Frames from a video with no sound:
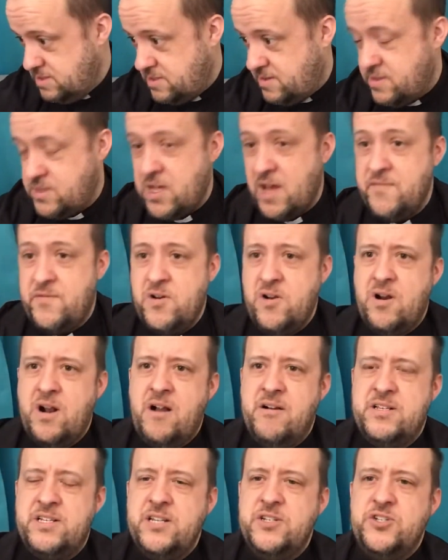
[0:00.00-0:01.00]
divert
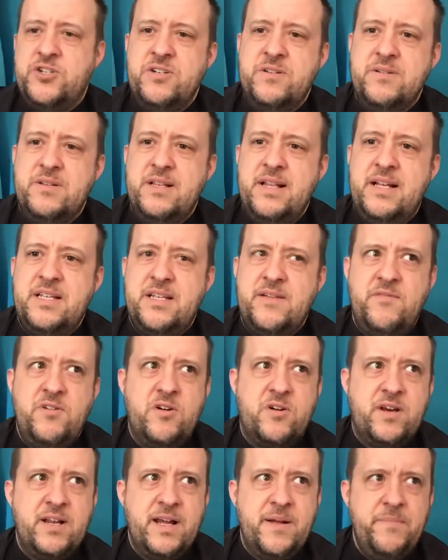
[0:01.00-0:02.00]
our attention. Let's have a
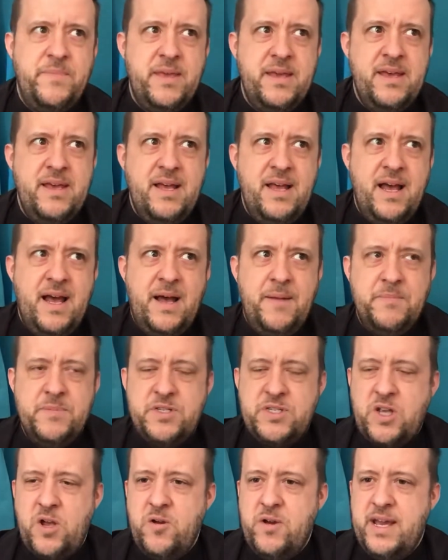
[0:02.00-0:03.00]
look at it.
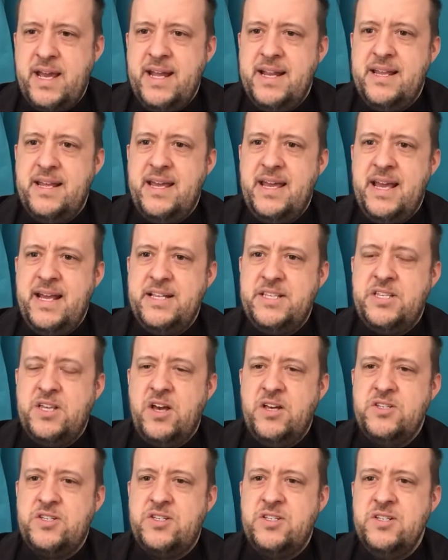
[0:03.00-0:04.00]
So it
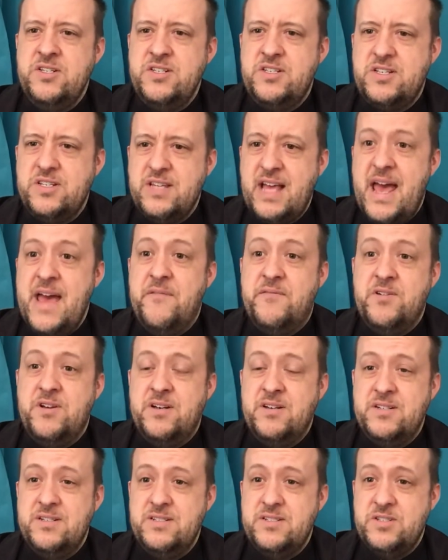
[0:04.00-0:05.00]
doesn't
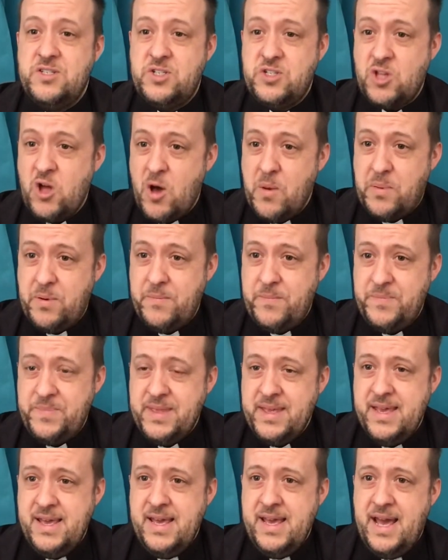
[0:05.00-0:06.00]
ever stop.
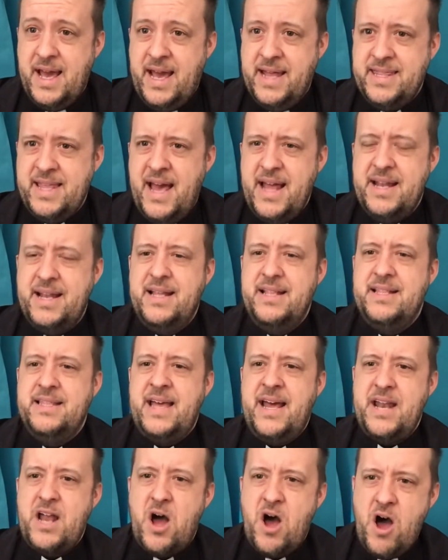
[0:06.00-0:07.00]
And
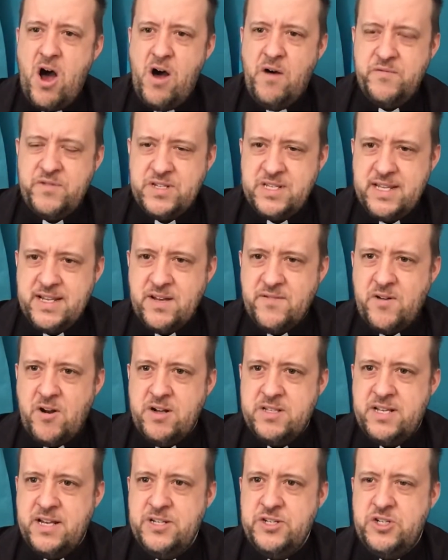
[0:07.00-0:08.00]
that harvesting of our
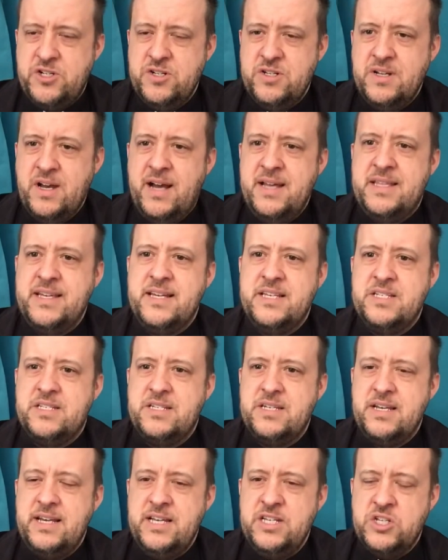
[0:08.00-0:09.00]
attention, I think,
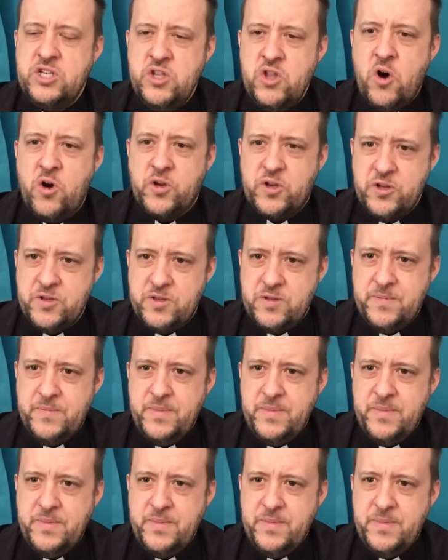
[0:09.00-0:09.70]
is not good.